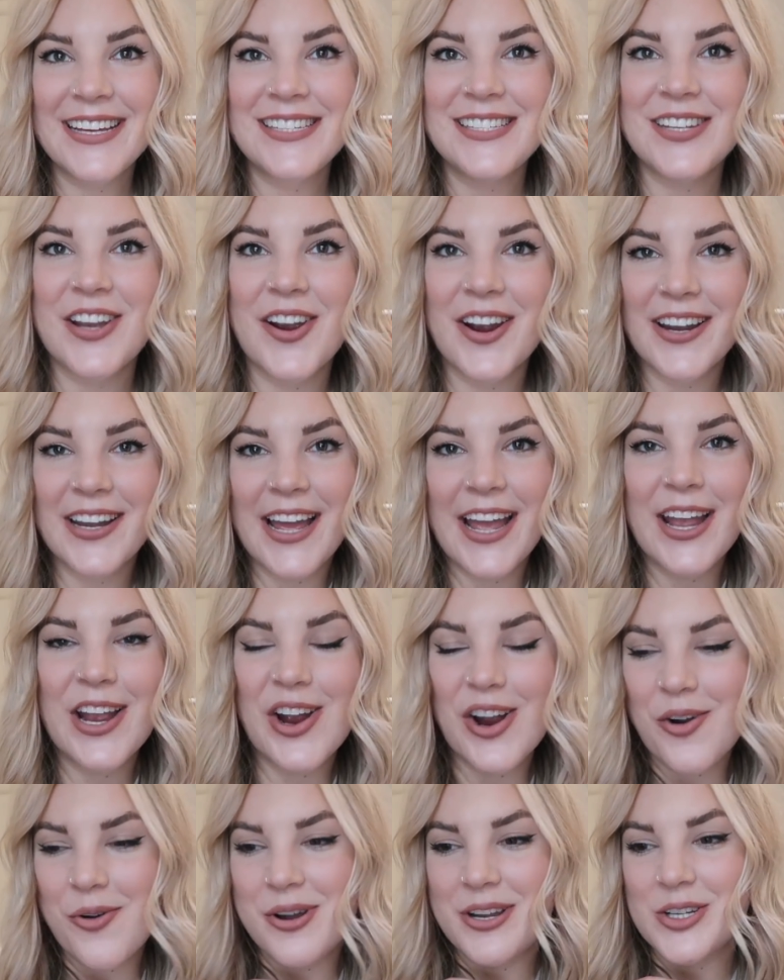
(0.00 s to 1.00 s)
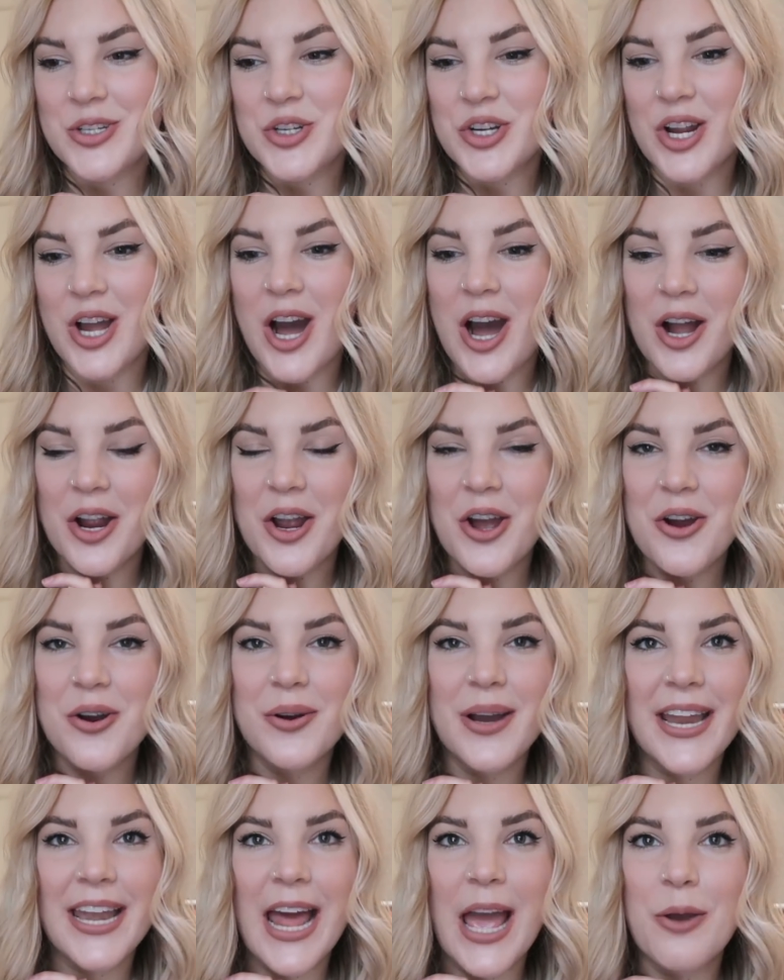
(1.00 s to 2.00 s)
Derek and I are going to
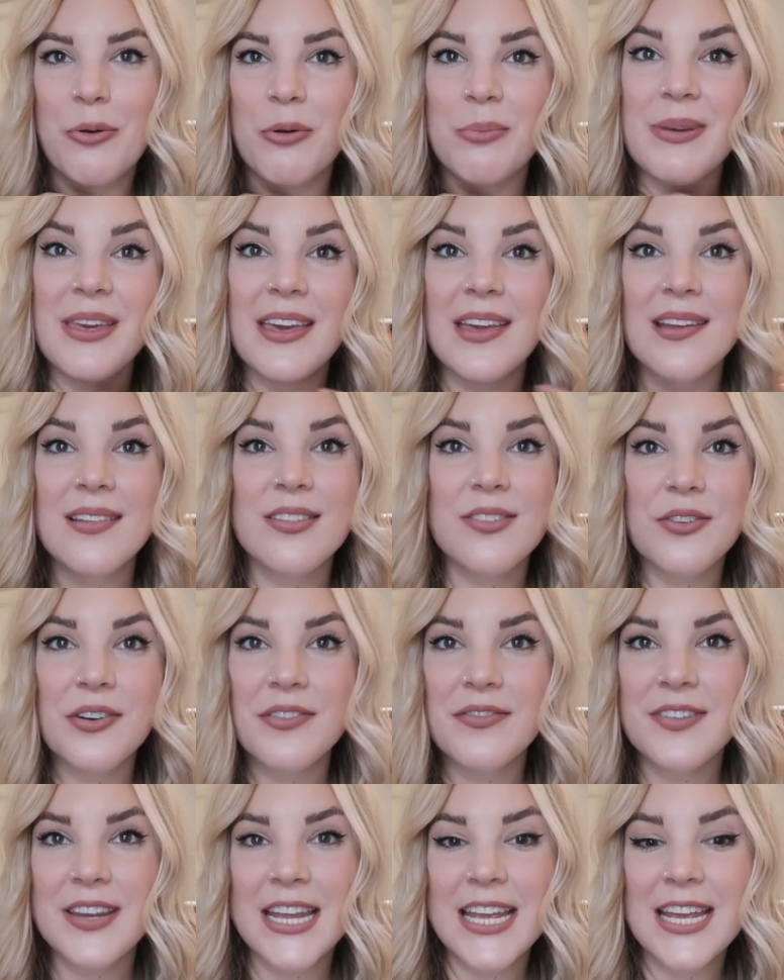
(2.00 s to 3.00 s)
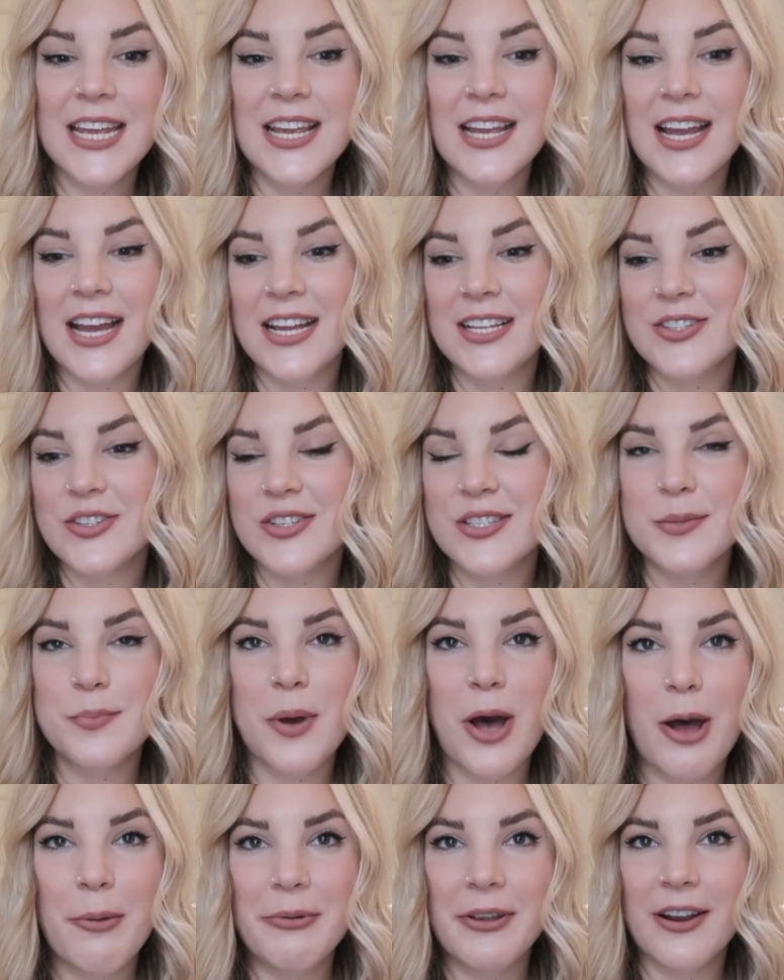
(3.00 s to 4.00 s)
Chicago and I will be thrifting and just
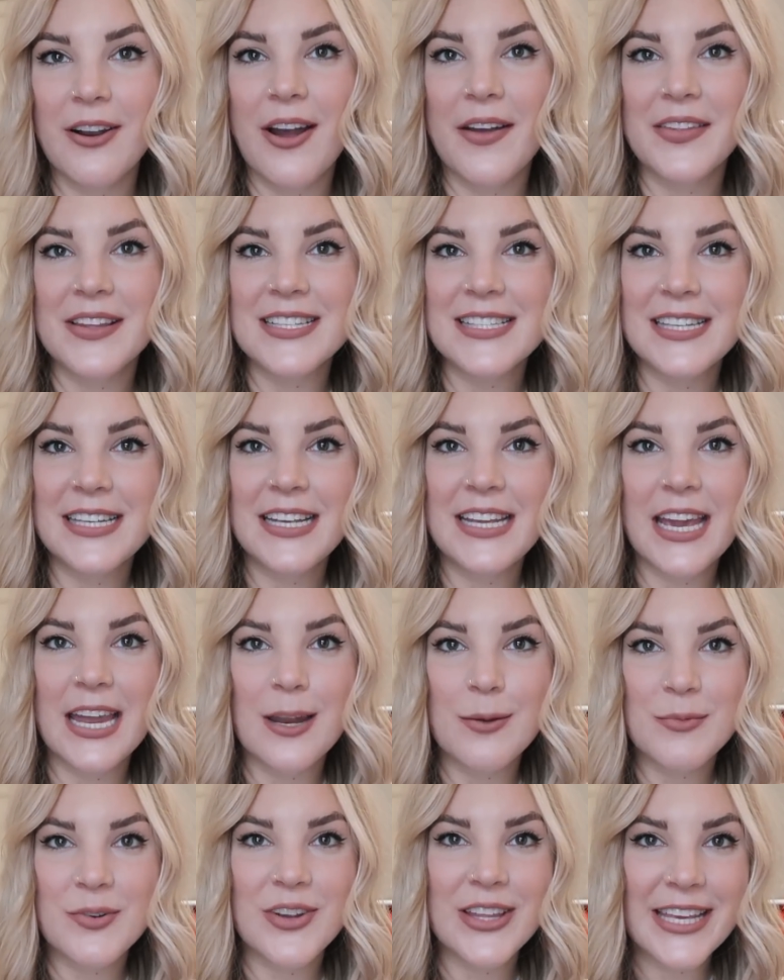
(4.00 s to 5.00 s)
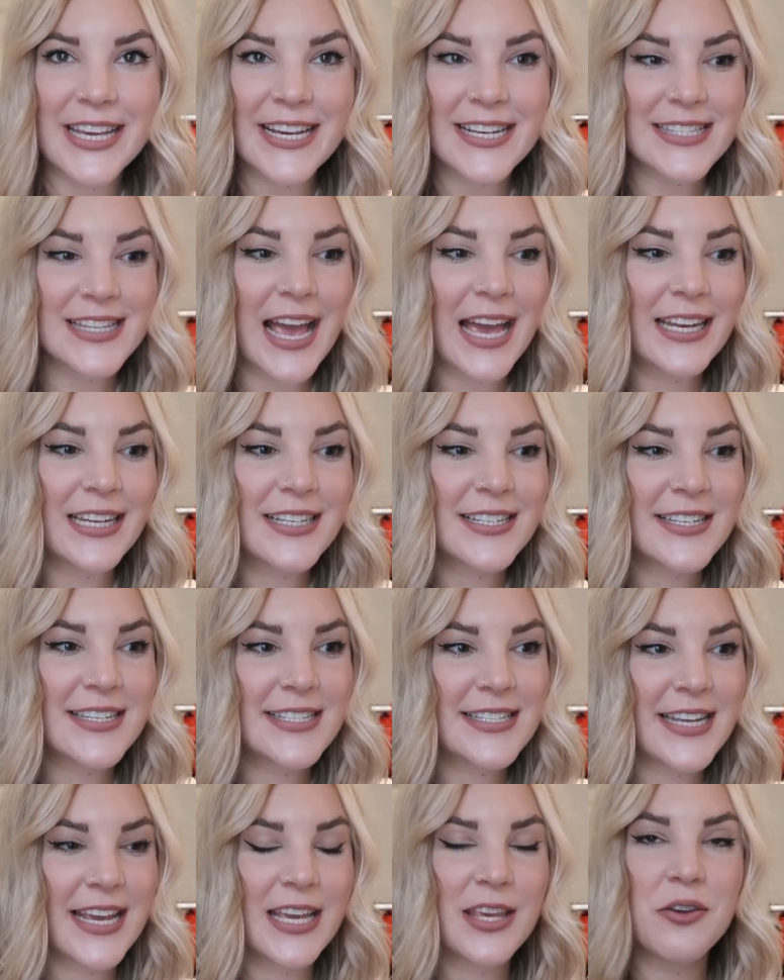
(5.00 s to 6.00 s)
bopping around the city, and I'm really excited
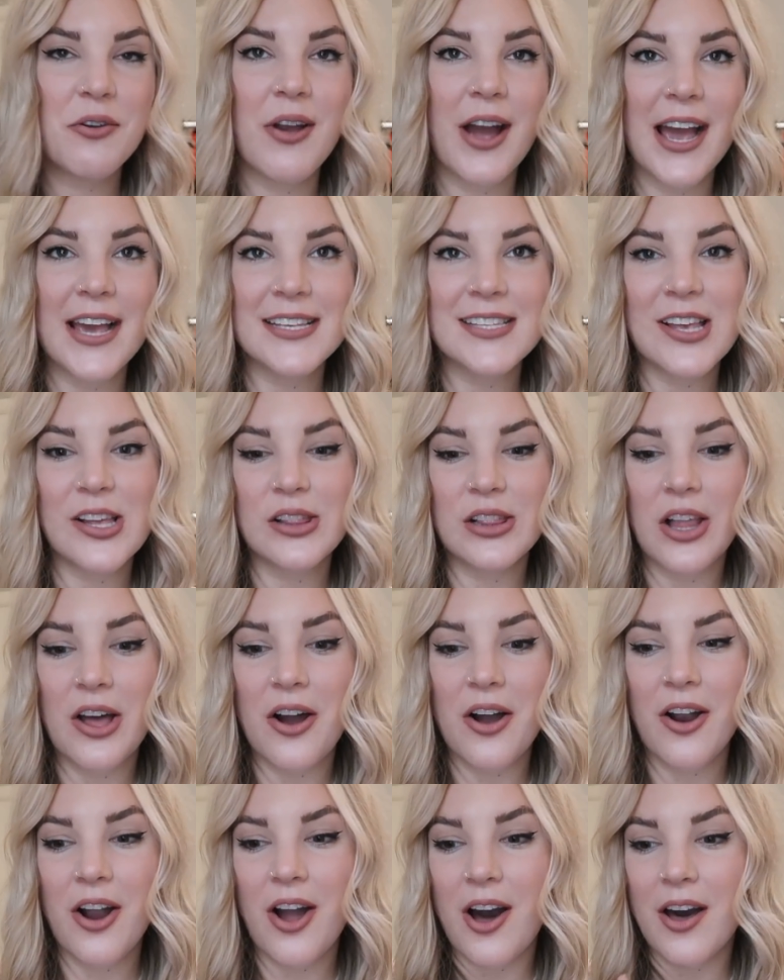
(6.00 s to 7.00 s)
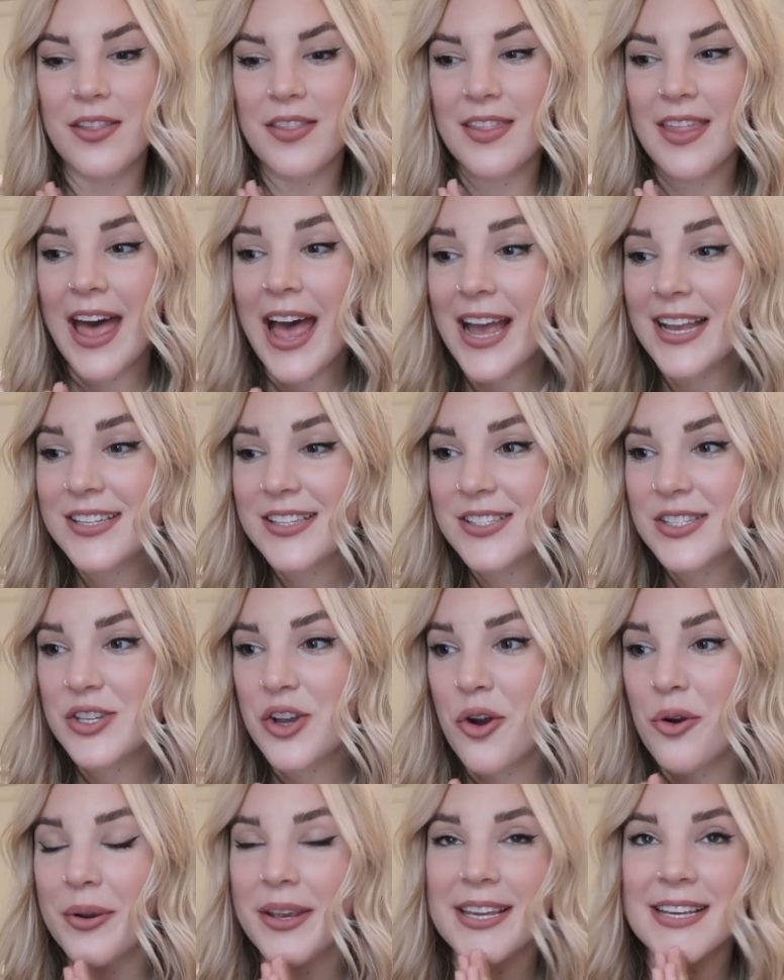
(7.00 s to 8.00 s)
to take you guys along on that.
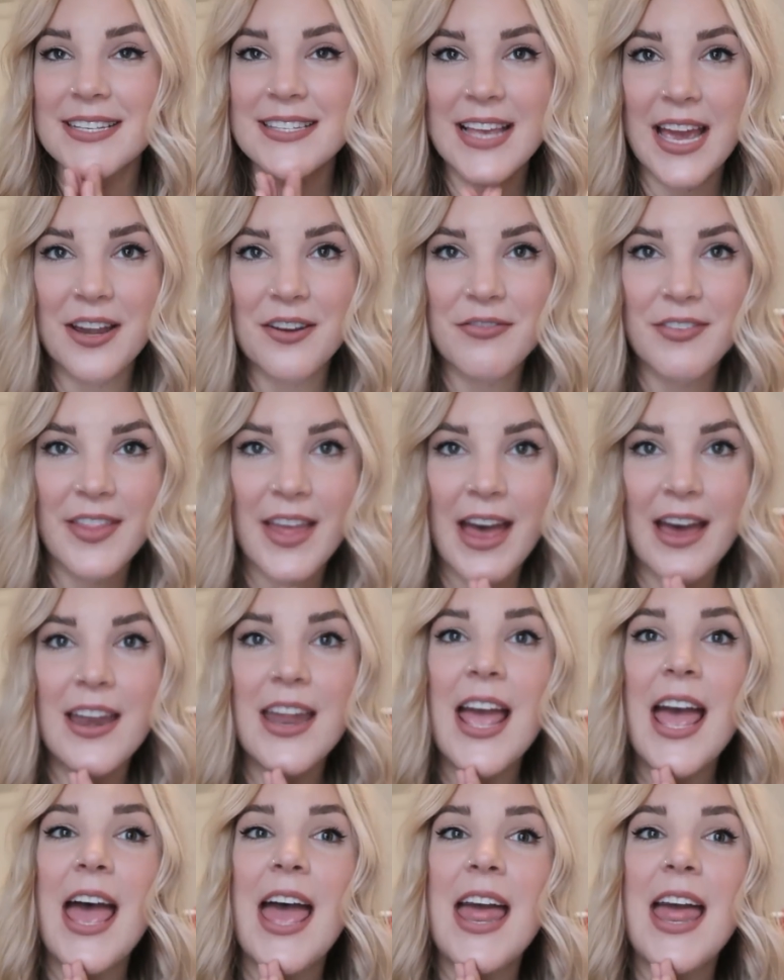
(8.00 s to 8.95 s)
So get excited for that